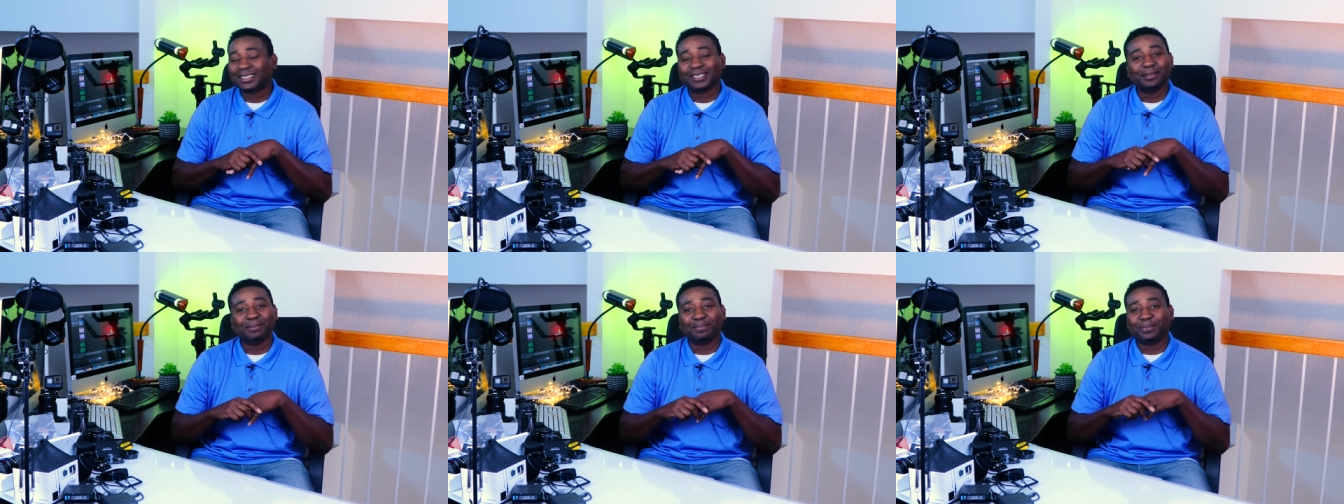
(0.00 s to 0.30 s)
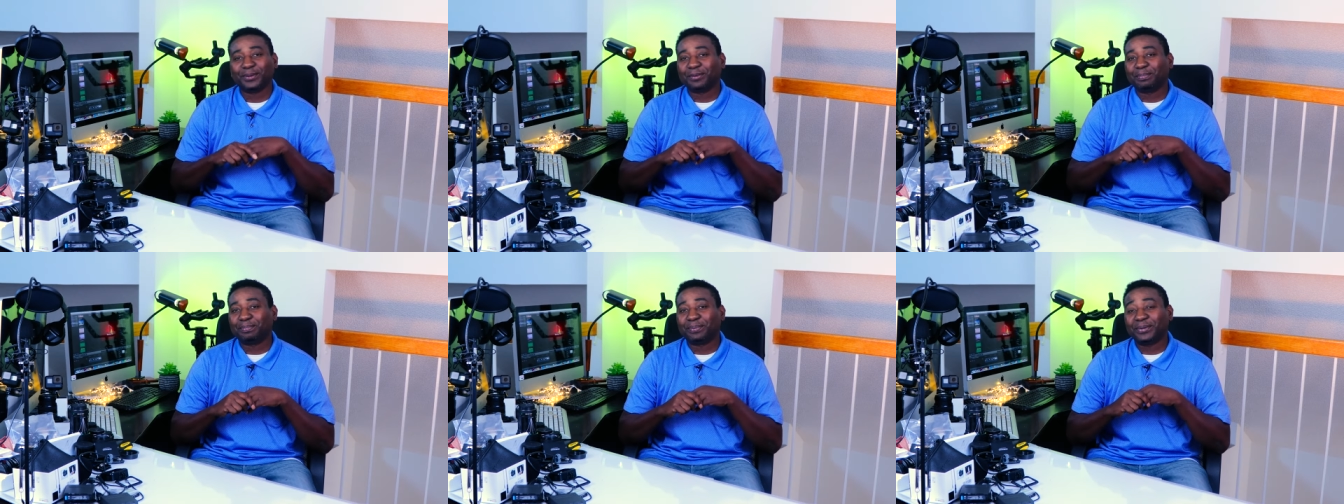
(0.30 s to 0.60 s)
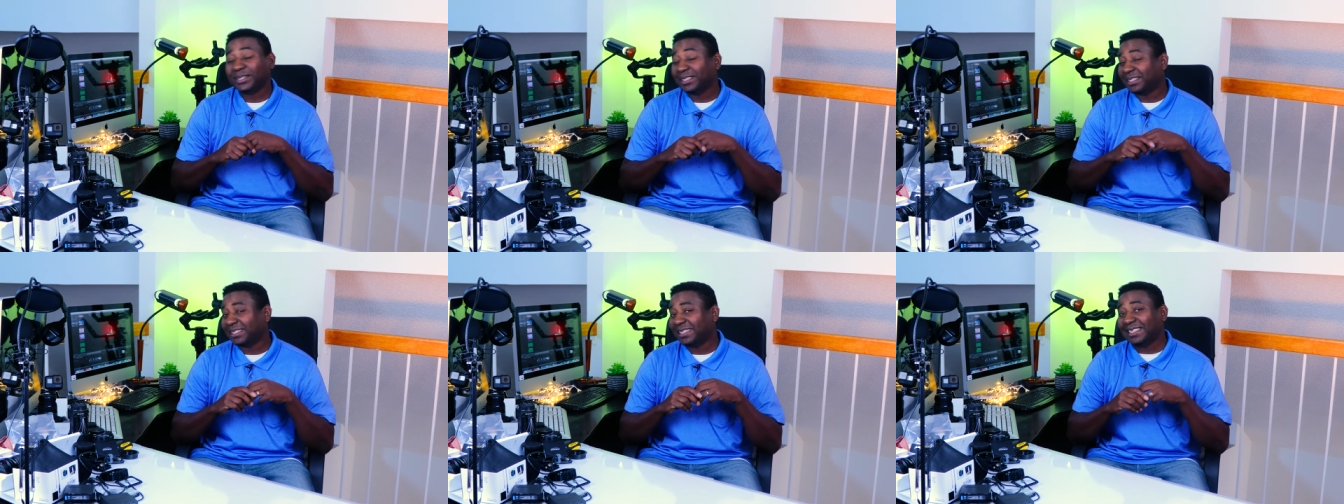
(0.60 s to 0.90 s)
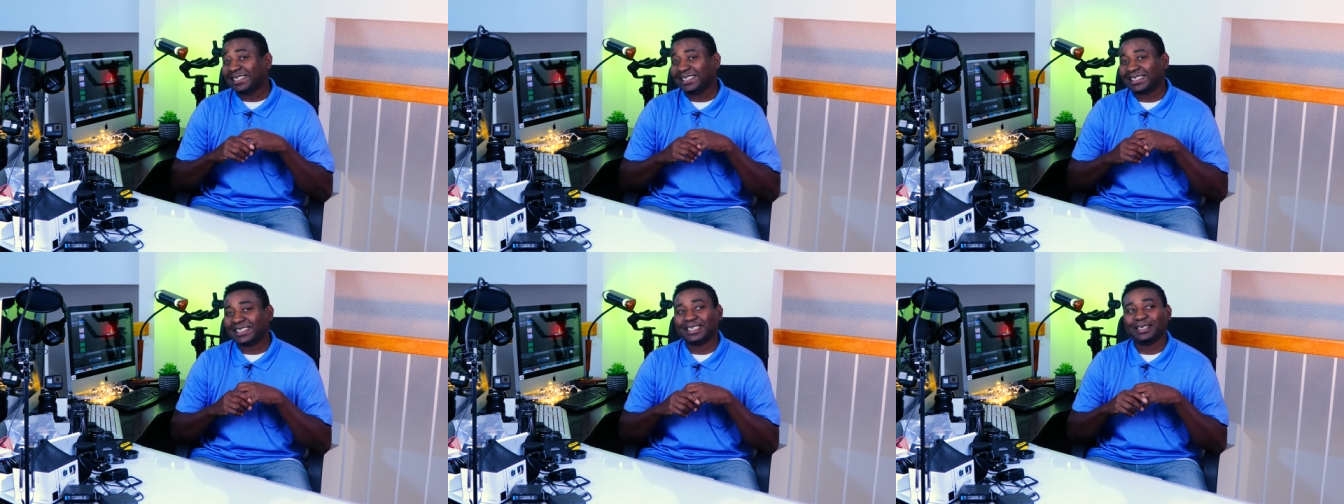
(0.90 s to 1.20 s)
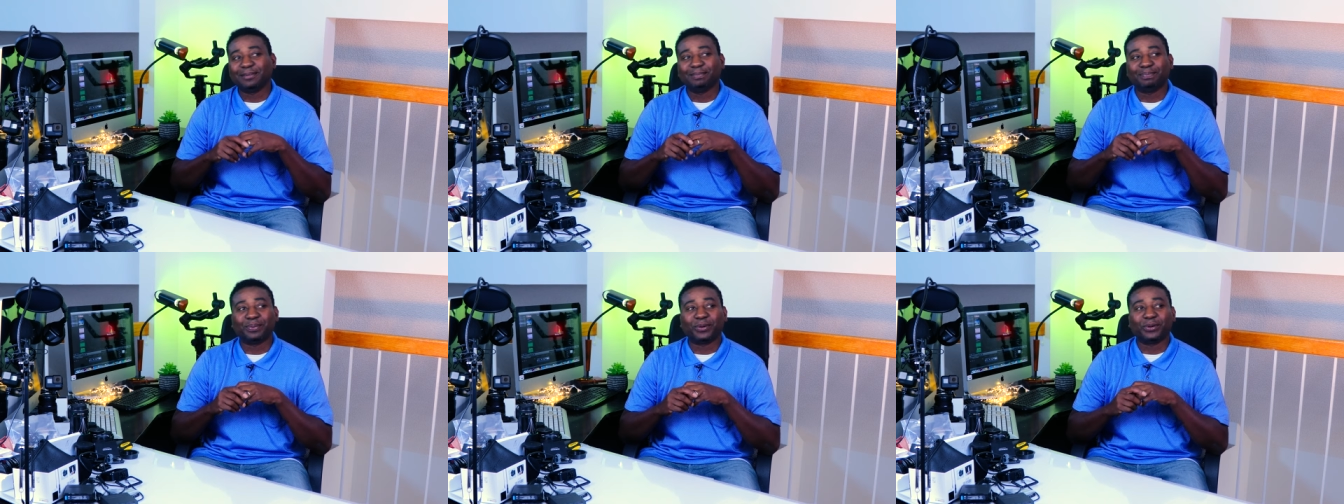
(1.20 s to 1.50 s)
simple. So,
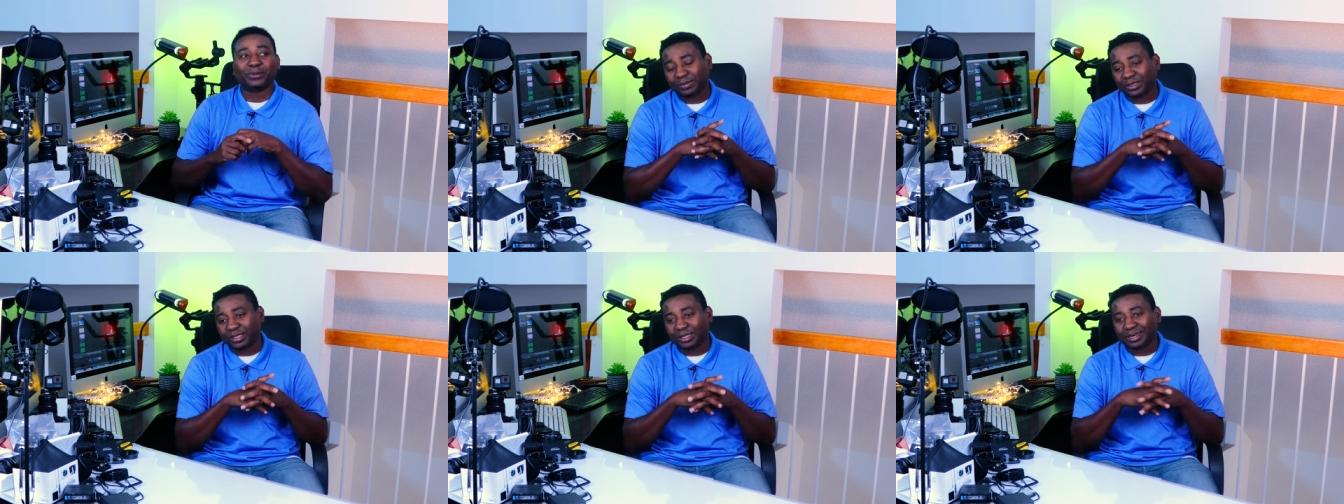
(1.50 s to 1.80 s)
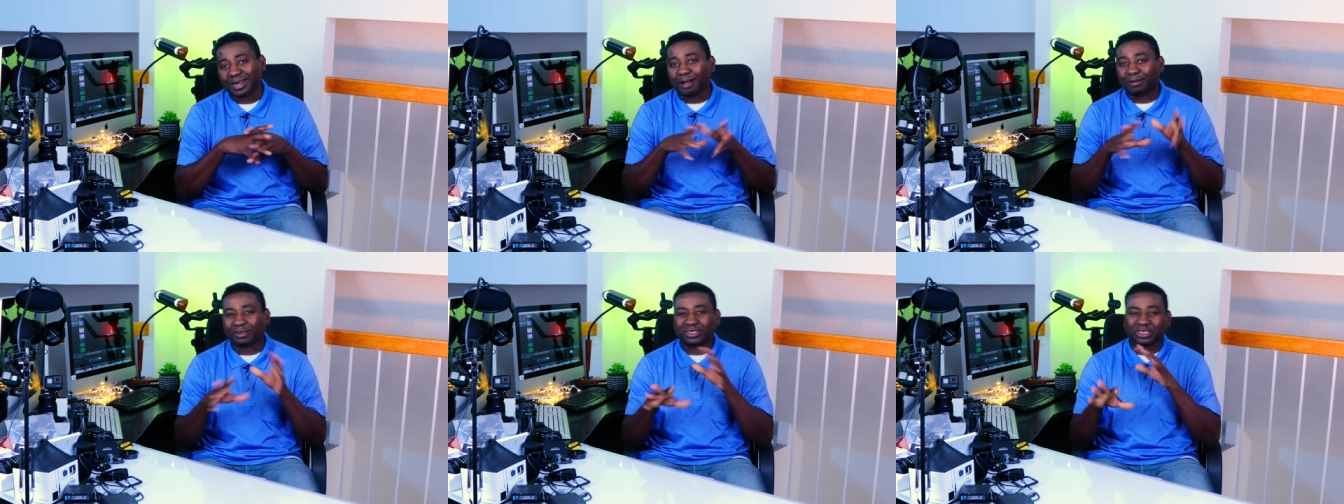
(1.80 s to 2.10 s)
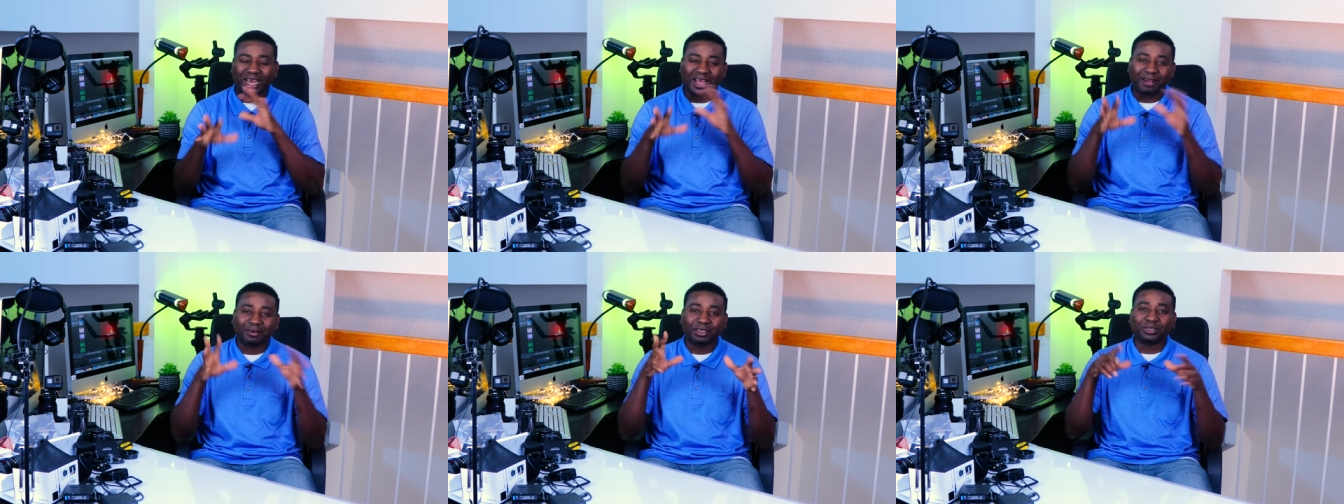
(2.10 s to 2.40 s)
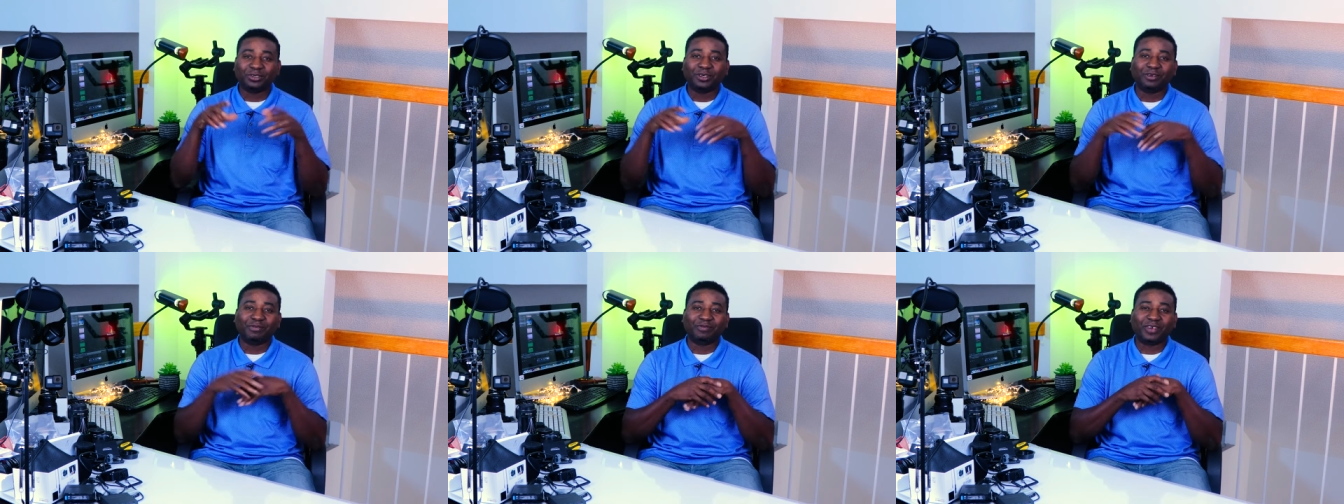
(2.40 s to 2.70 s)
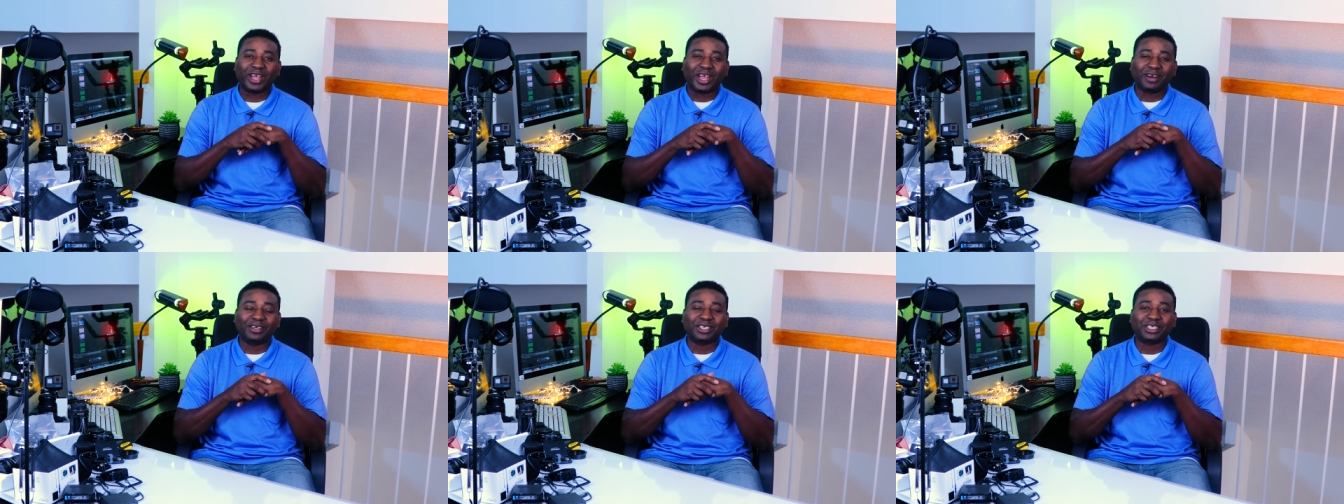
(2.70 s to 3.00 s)
you know, I'll try and do a
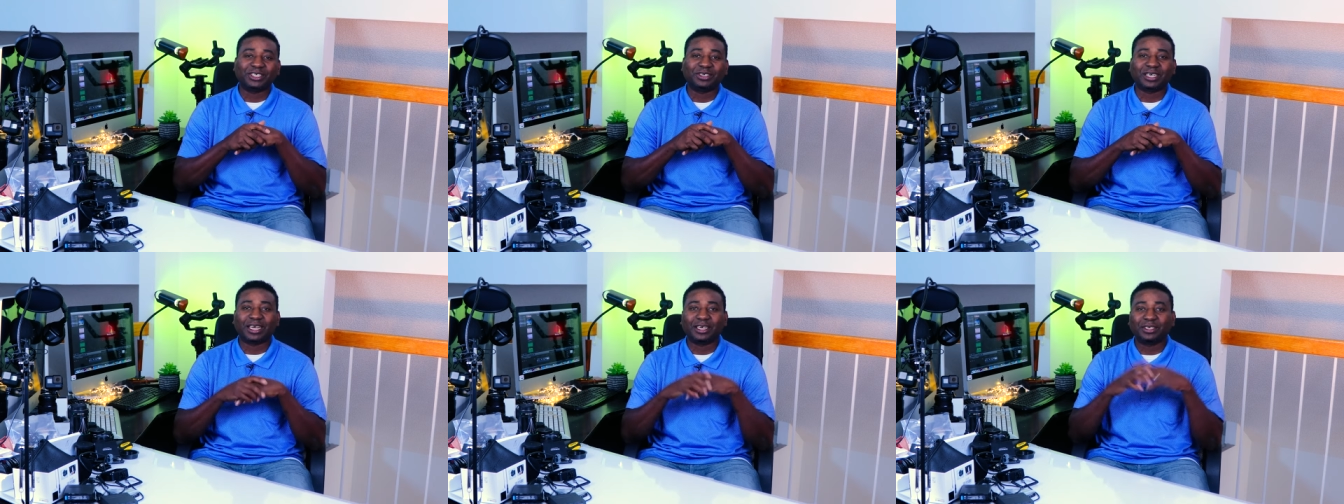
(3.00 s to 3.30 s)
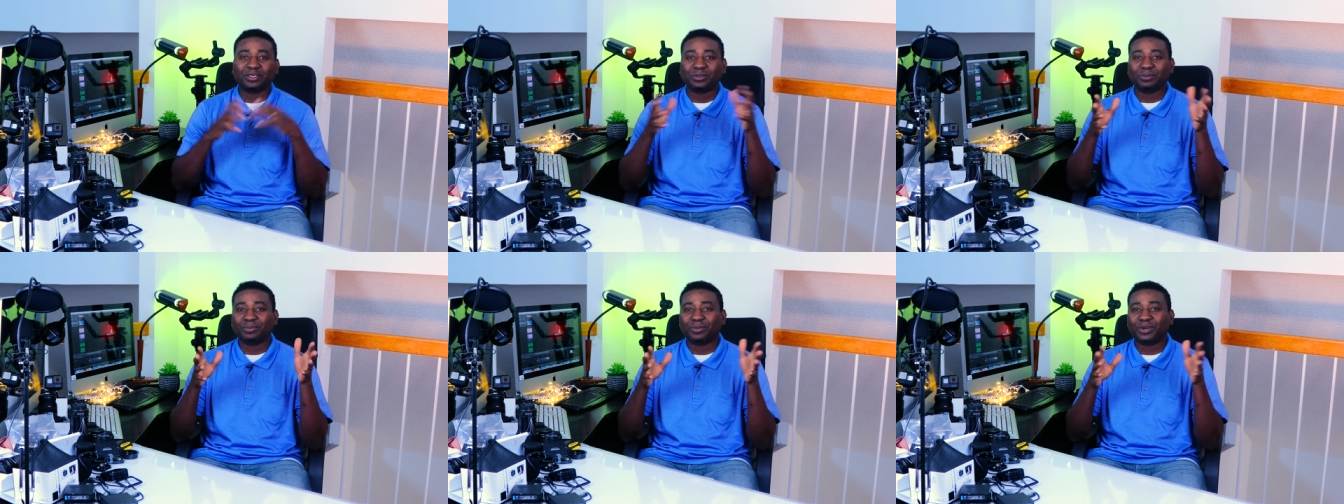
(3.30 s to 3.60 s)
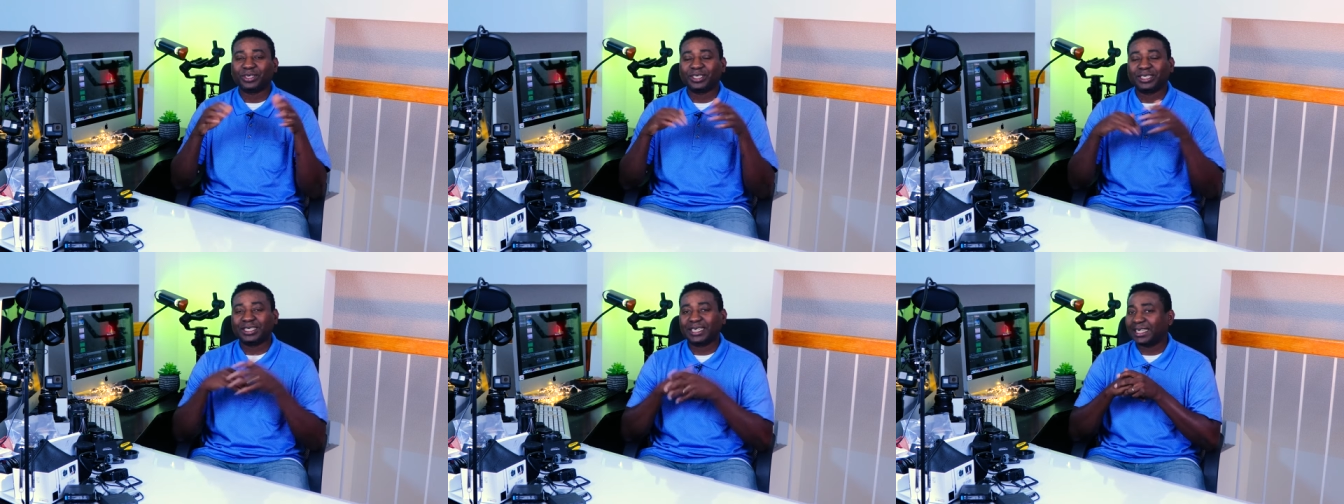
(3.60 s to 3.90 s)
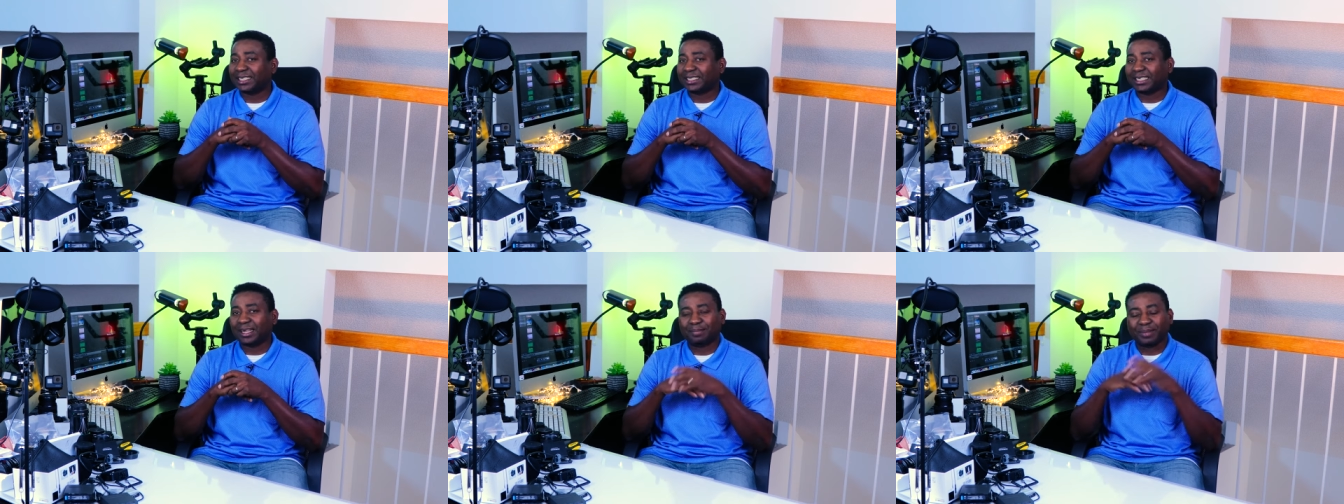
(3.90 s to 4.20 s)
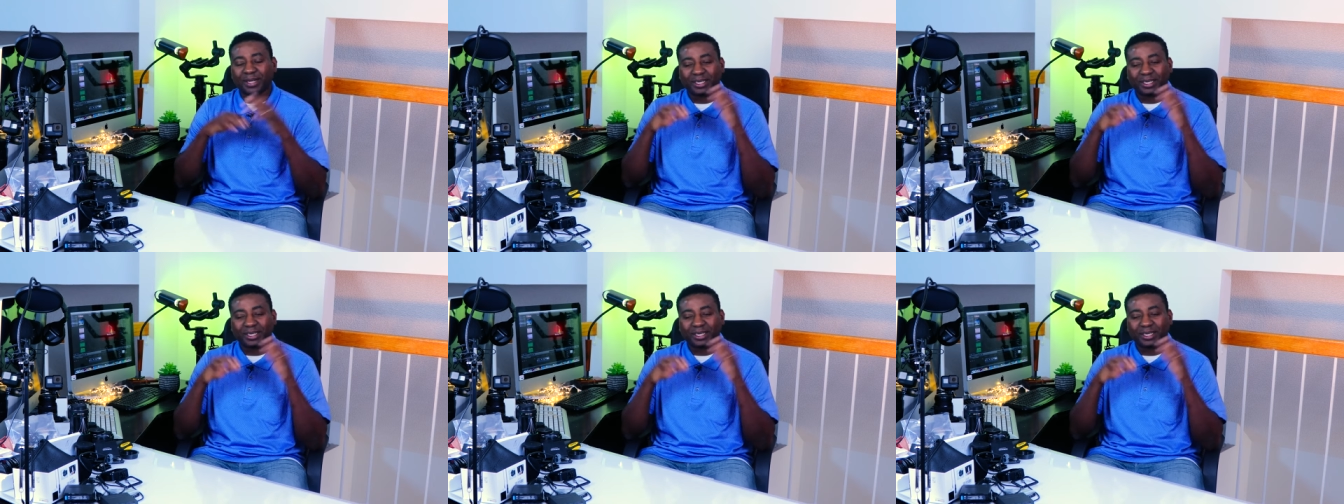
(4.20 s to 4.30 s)
variation and do more the next time,